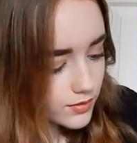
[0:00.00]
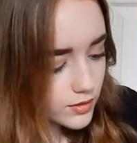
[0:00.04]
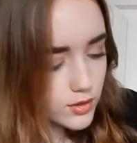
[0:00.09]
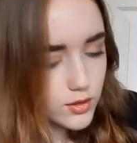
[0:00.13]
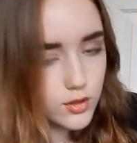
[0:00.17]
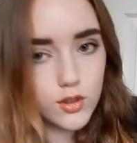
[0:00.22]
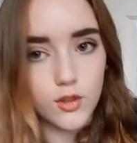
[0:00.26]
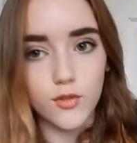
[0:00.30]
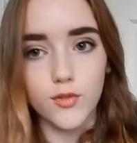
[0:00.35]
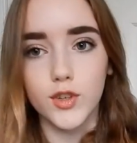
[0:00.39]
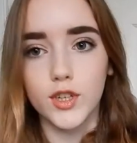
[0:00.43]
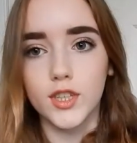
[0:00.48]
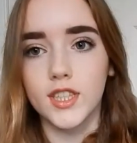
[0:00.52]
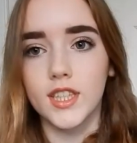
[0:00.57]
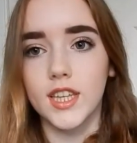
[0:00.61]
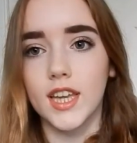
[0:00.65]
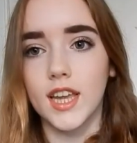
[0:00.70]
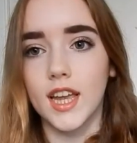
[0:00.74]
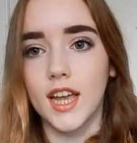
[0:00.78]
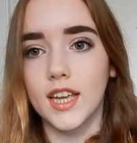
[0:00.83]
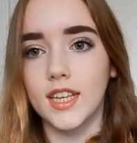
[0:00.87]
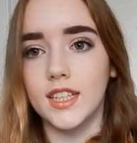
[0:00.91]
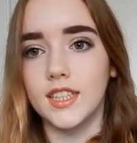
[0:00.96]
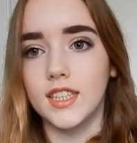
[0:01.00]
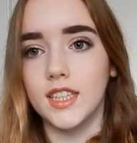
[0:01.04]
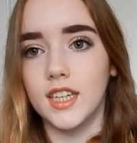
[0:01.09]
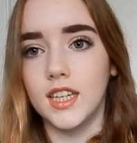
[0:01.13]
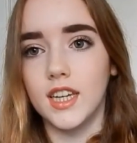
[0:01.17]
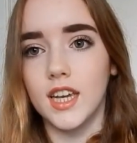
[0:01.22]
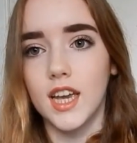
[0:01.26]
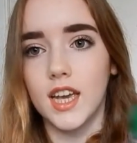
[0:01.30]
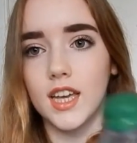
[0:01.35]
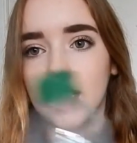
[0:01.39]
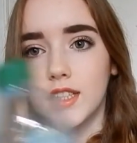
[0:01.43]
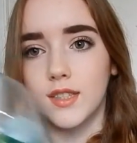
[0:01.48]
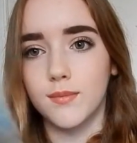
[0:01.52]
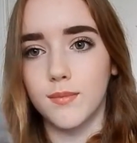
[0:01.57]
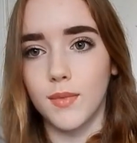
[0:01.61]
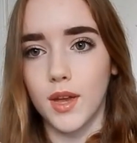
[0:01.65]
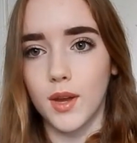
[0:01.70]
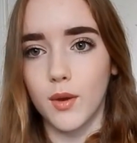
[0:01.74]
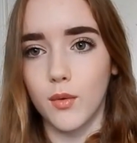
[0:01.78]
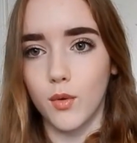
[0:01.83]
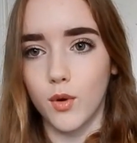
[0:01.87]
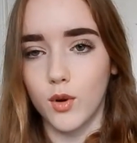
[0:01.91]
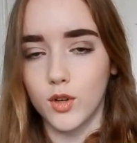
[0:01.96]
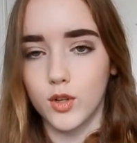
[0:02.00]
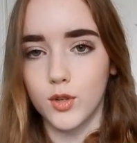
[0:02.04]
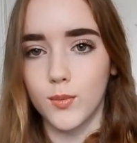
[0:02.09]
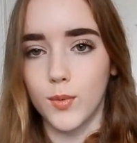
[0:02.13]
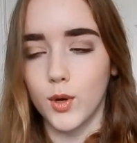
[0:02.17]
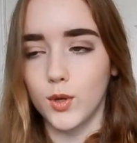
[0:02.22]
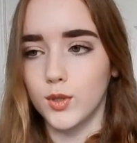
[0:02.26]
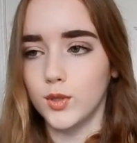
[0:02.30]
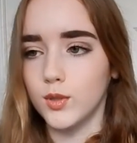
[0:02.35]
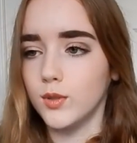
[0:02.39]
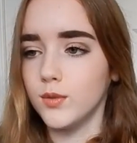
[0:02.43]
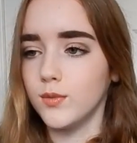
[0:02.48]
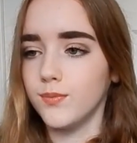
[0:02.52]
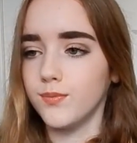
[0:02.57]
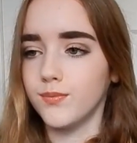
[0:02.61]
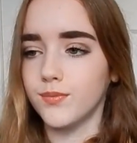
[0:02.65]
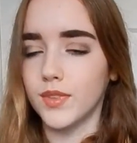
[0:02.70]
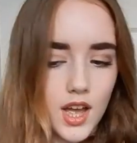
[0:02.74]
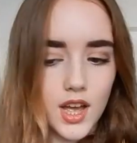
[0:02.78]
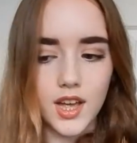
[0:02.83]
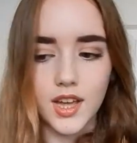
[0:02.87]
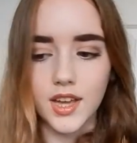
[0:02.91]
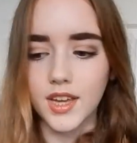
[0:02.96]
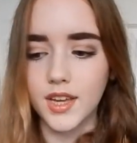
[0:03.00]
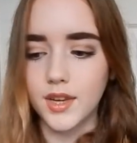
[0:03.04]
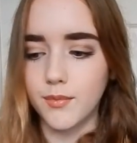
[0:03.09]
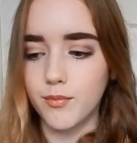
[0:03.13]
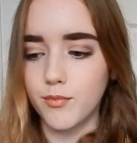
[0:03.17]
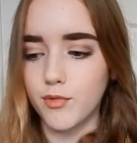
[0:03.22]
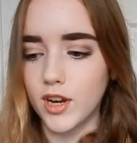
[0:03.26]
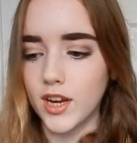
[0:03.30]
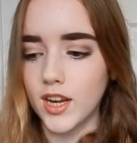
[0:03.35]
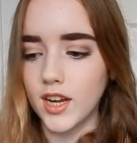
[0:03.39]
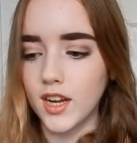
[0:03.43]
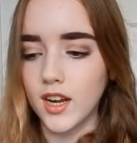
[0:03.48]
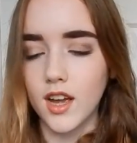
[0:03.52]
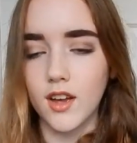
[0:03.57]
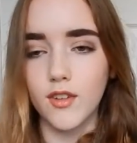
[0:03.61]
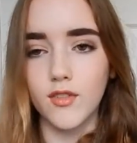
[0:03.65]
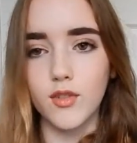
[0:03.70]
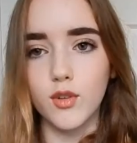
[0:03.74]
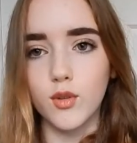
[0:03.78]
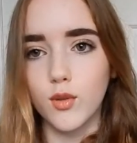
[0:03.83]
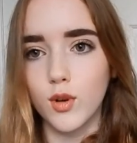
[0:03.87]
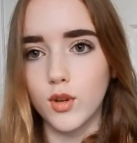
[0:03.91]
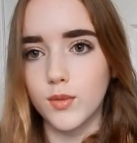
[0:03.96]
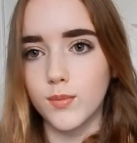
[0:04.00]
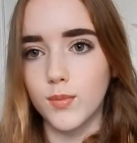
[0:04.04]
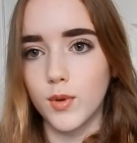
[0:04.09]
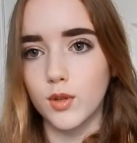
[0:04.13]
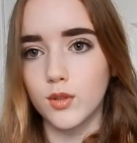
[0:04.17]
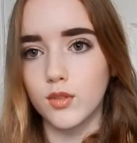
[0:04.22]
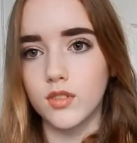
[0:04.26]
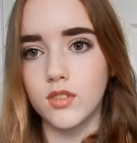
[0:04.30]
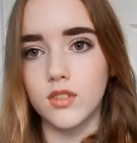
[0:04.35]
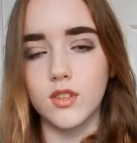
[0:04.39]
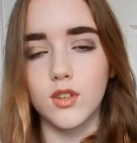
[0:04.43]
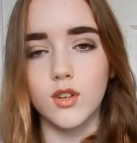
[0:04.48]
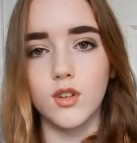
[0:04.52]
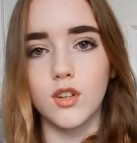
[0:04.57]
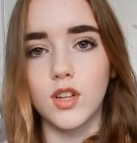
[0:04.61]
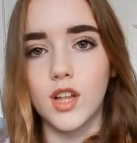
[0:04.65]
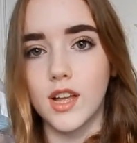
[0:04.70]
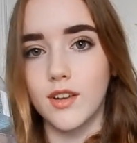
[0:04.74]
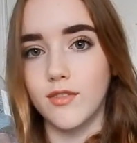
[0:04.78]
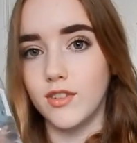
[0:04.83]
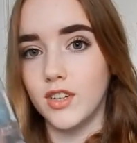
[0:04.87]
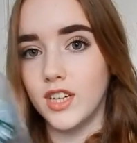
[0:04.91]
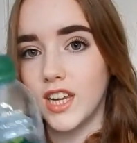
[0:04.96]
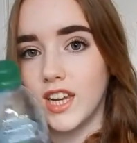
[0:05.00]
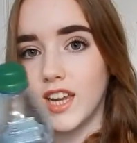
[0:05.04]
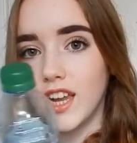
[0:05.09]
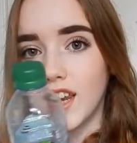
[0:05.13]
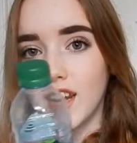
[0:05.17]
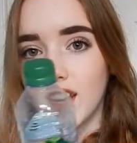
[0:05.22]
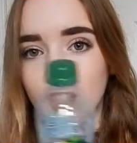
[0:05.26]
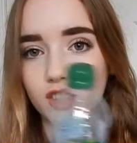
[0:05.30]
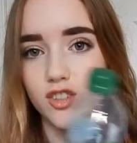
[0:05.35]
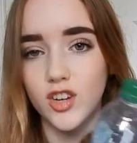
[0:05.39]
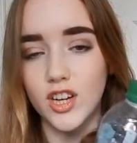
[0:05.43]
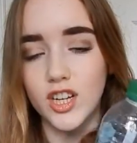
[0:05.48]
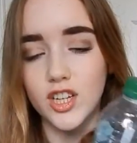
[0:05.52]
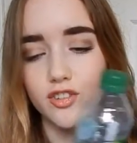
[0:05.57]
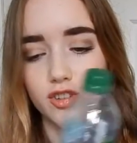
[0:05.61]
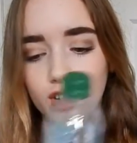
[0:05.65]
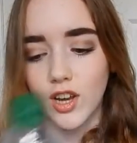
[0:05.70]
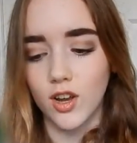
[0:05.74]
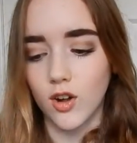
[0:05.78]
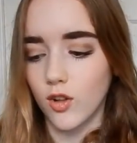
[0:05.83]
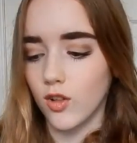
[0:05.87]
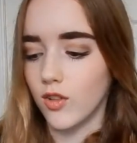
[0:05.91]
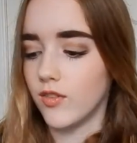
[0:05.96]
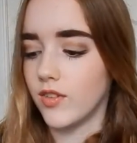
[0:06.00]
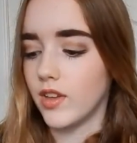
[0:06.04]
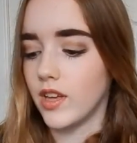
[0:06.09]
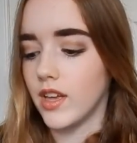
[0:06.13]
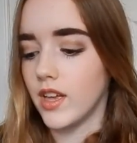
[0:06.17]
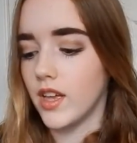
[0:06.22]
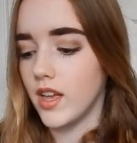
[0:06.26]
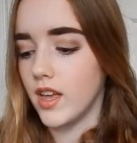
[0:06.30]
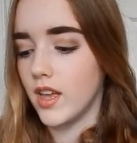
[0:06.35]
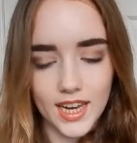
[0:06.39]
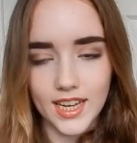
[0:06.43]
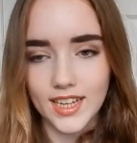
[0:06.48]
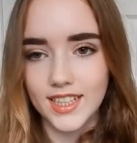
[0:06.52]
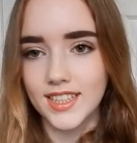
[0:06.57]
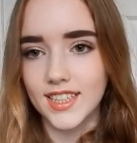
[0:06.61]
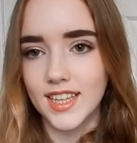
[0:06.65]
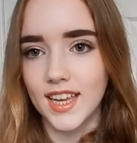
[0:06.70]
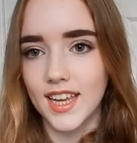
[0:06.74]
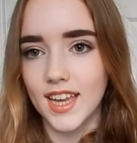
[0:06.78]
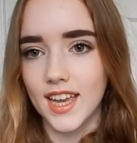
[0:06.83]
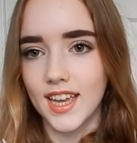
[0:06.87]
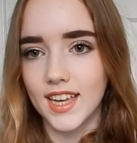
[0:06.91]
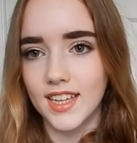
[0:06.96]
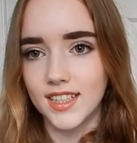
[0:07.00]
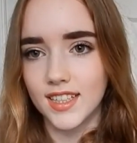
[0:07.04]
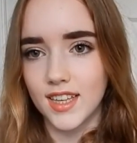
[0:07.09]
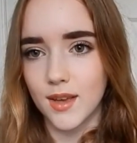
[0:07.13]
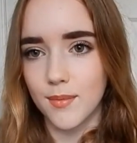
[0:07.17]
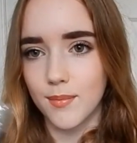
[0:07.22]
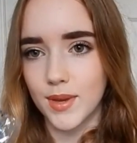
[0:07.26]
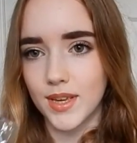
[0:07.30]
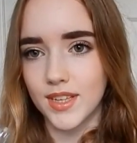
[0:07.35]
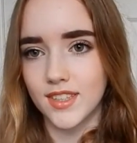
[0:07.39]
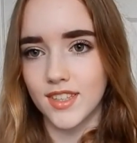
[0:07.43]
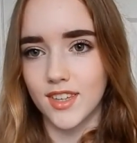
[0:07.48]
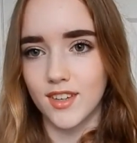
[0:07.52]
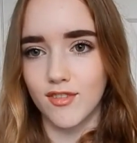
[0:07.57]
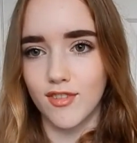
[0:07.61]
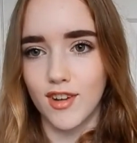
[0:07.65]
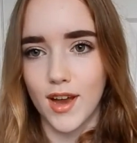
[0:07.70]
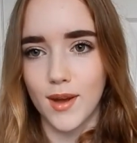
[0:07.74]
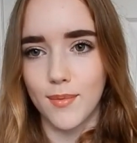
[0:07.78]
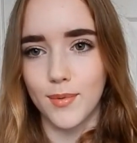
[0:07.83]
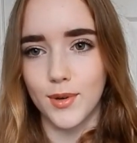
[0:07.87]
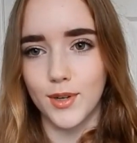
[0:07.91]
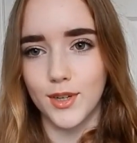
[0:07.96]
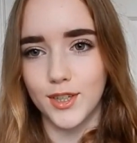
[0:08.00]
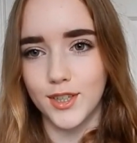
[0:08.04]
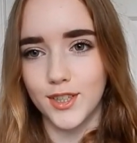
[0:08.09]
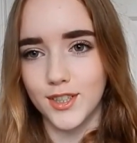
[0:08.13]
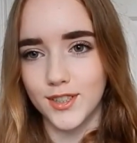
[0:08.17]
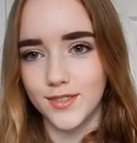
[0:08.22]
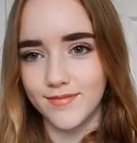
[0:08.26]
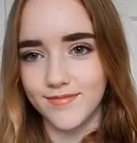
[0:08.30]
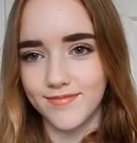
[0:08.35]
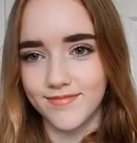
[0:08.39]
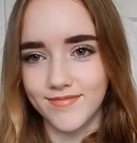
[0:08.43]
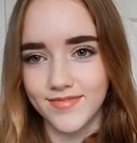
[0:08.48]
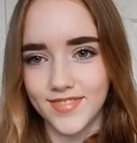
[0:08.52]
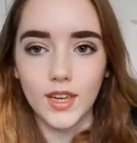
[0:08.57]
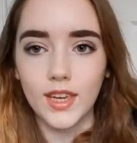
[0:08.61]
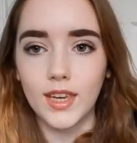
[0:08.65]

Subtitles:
So the first thing I see is my water bottle. I bring a full water bottle to school every day and I try and drink all of it. The next thing is a biscuit wrapper.